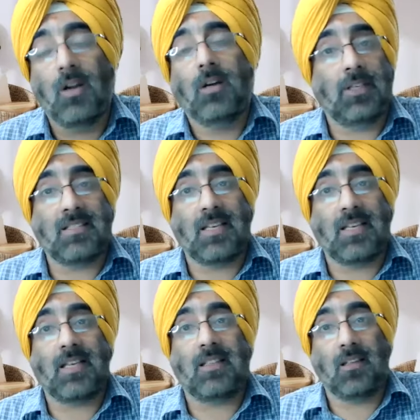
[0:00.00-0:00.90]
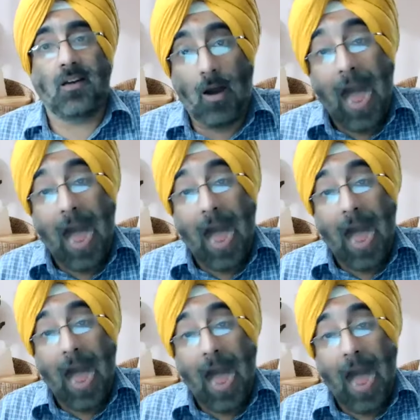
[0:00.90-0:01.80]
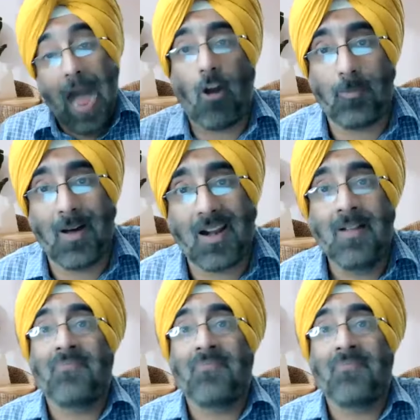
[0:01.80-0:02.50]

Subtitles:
you can say after 3rd October,